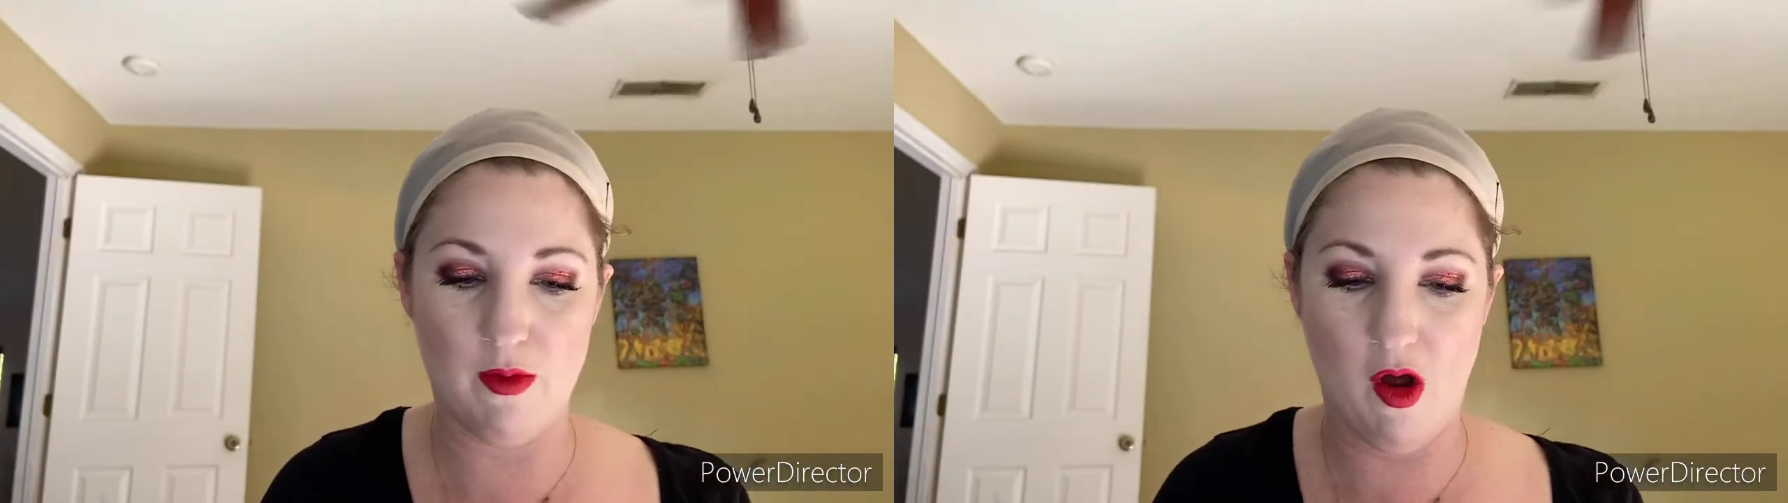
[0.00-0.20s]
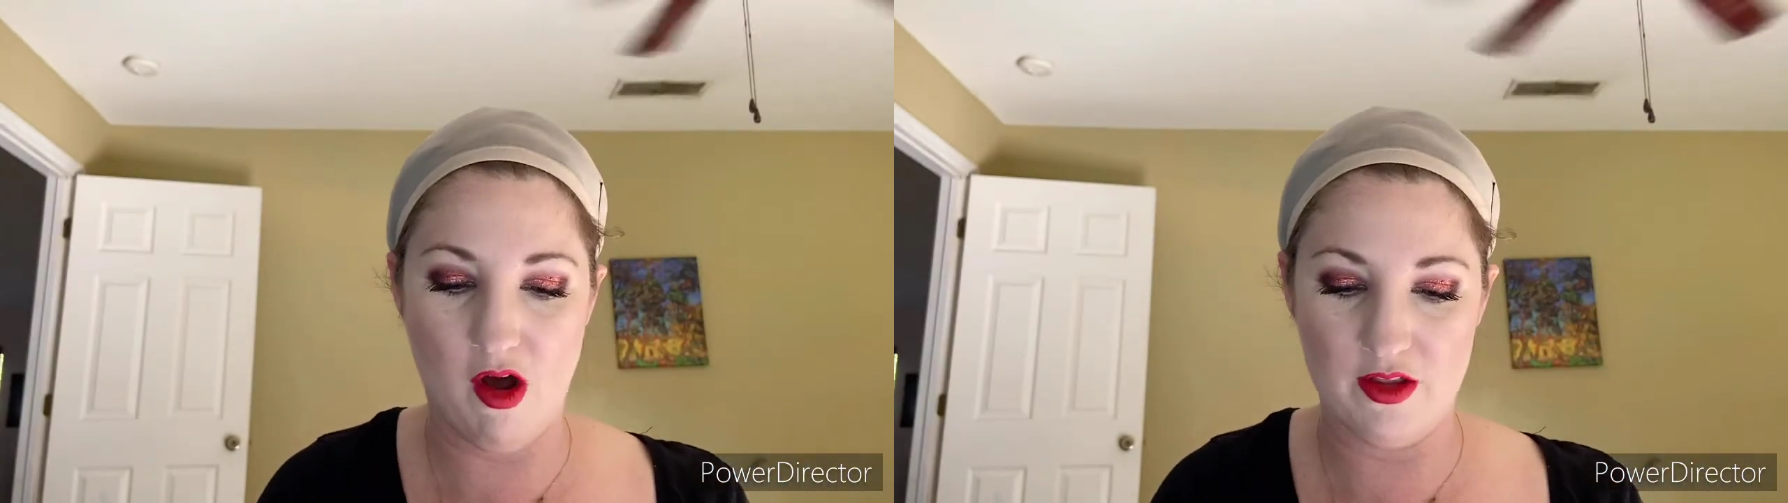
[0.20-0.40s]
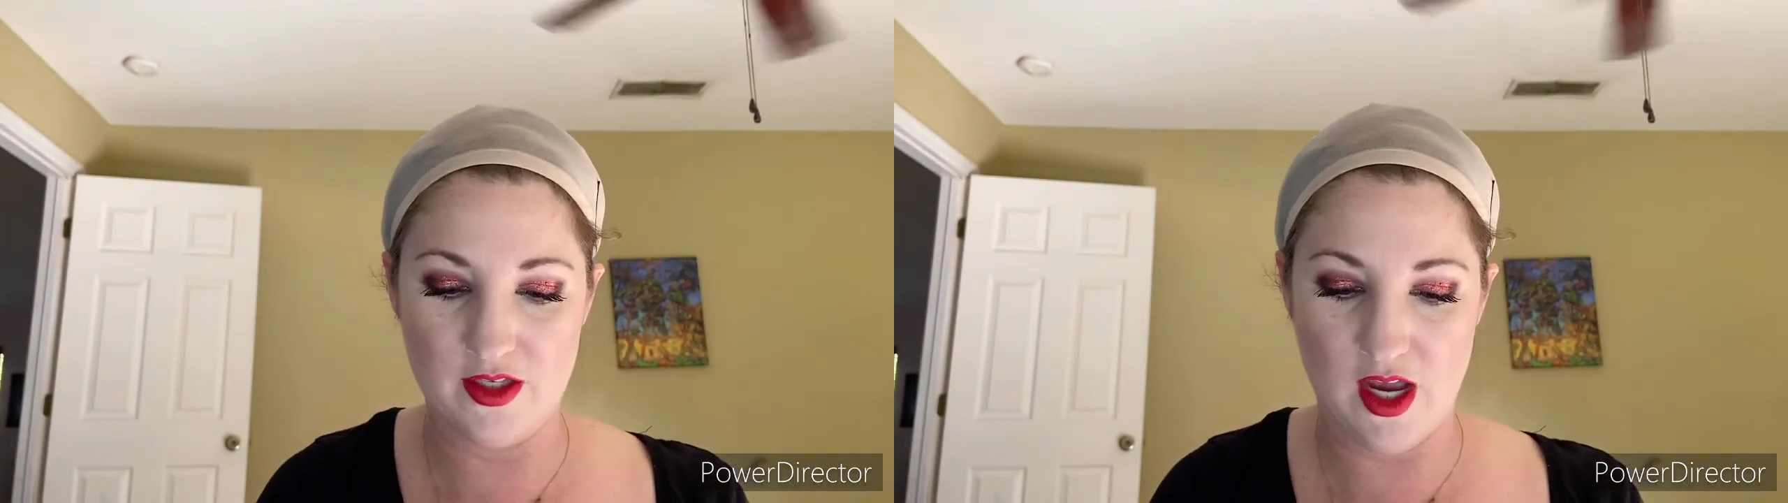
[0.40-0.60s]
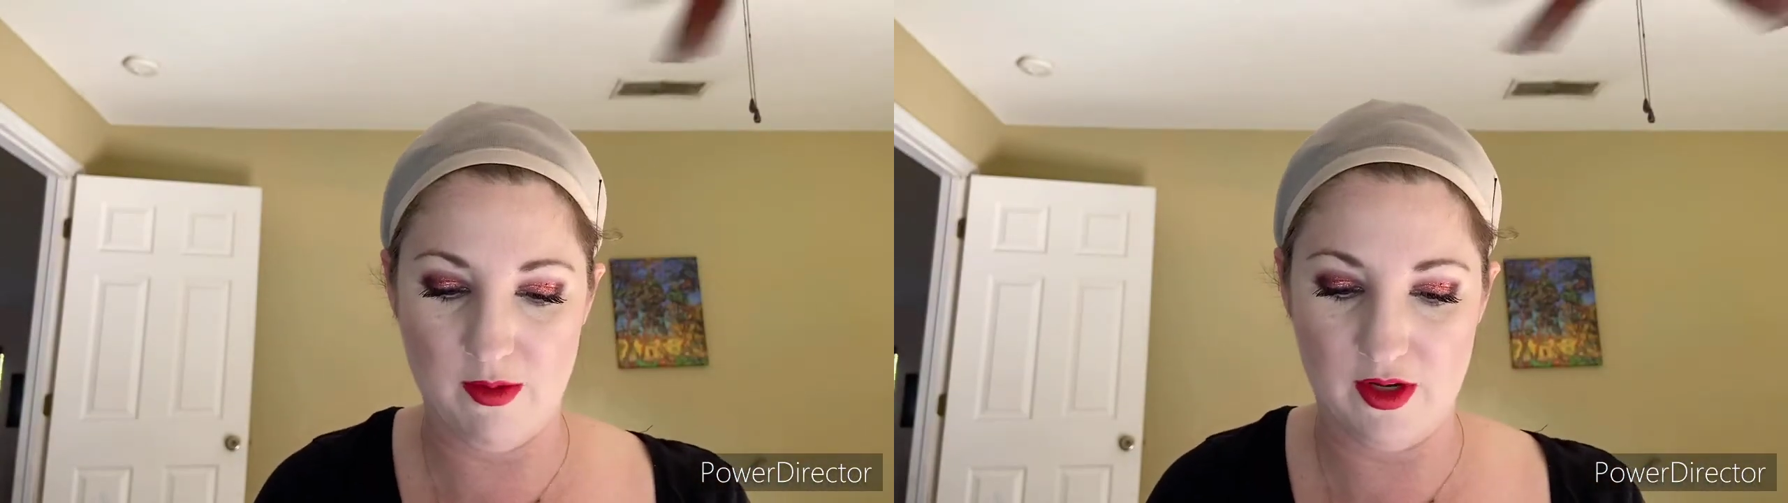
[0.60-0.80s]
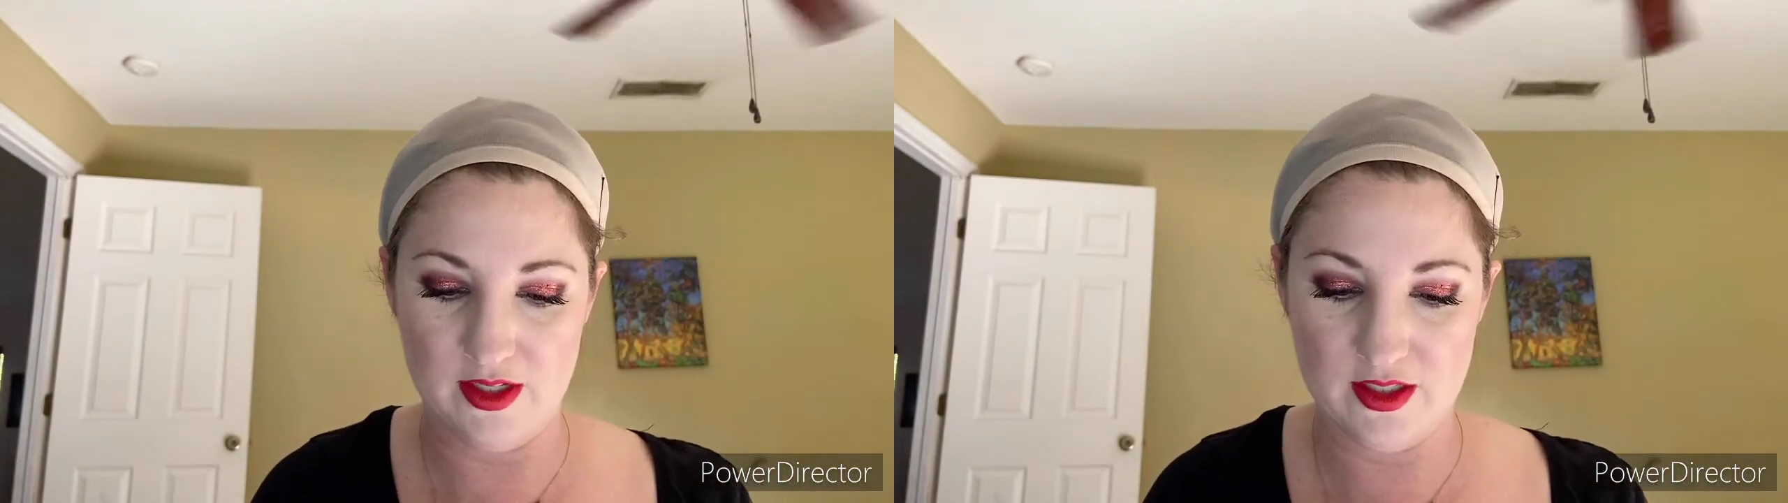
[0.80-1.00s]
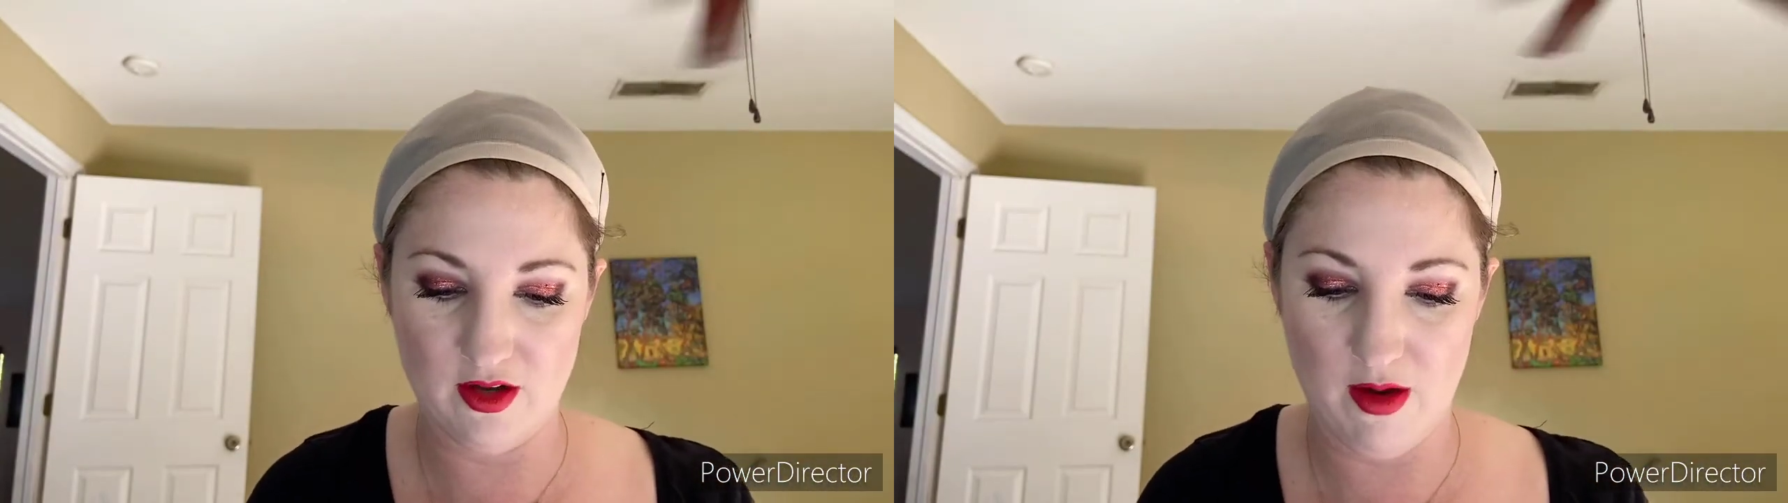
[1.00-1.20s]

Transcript: all the time on Instagram.